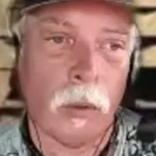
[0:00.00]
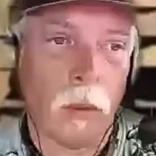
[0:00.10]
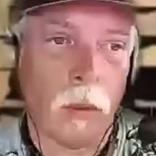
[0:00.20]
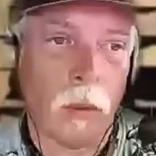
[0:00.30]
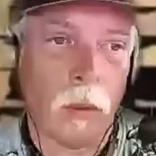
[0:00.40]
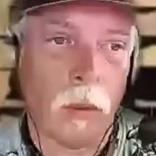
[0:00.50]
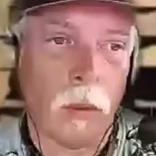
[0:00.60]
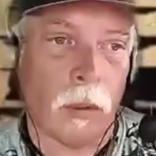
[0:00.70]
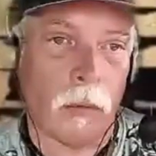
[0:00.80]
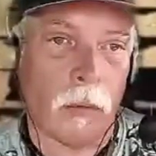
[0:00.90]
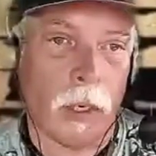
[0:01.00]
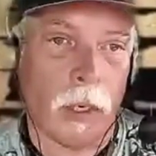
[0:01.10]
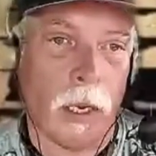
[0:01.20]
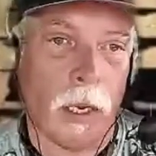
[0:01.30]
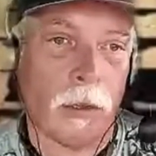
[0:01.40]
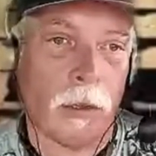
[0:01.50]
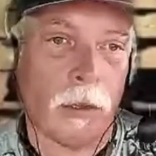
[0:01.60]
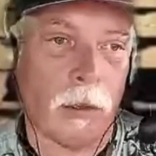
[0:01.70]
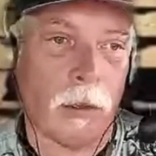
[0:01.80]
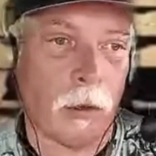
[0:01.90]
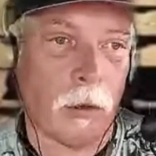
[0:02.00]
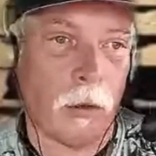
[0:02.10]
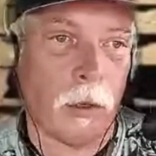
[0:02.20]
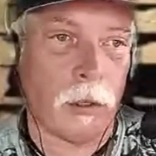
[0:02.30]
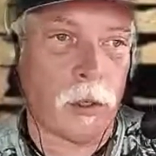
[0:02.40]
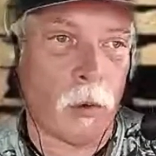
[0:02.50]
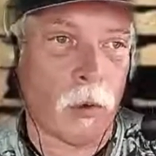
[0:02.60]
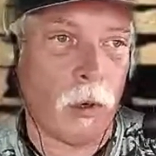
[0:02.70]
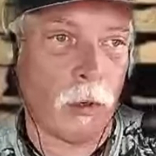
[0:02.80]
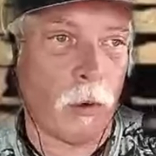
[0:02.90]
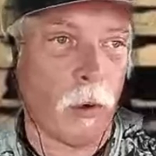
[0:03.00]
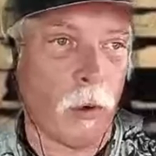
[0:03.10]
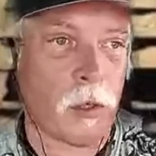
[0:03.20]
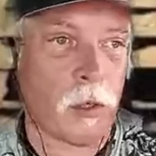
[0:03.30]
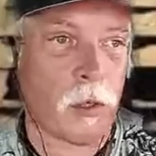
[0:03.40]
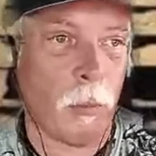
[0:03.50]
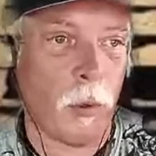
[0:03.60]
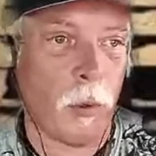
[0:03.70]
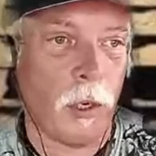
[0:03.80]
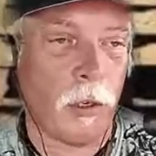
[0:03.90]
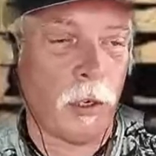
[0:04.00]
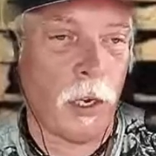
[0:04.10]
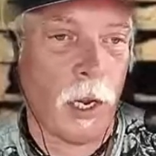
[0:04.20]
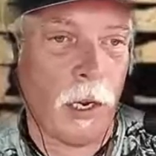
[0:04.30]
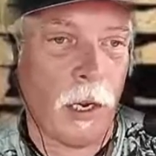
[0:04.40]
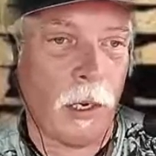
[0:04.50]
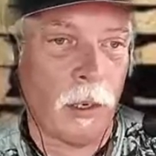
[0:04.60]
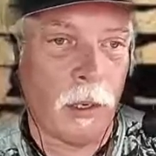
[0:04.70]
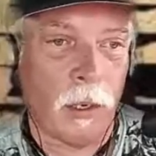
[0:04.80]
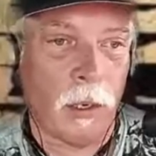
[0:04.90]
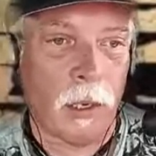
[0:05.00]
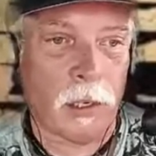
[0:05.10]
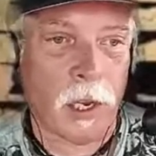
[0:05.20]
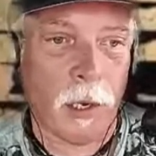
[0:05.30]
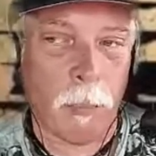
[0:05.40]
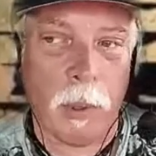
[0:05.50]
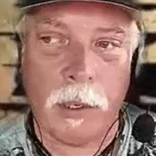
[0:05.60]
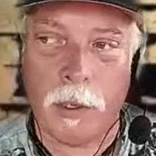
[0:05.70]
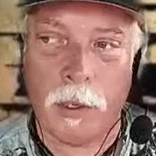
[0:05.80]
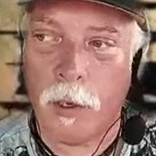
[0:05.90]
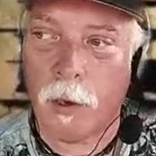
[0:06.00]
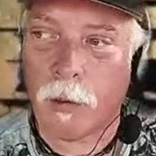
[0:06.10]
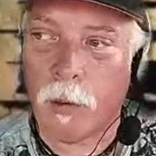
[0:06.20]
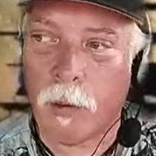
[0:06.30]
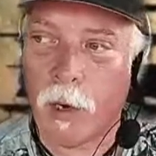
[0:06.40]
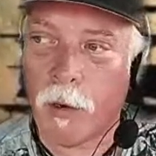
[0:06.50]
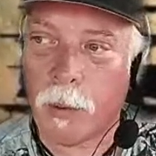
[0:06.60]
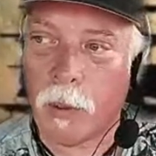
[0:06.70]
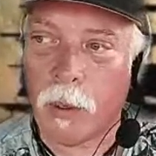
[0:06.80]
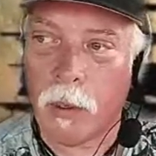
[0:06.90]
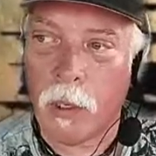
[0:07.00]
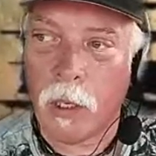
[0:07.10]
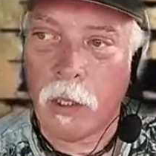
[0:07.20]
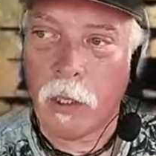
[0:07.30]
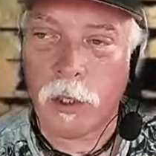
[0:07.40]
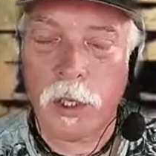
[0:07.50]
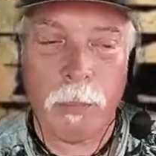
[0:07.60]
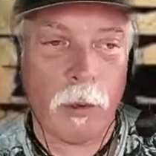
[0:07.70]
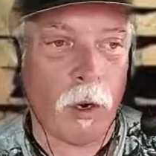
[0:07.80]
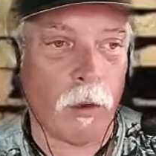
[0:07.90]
I think the so-called Christian community today has kind of been in the dark regarding just about all of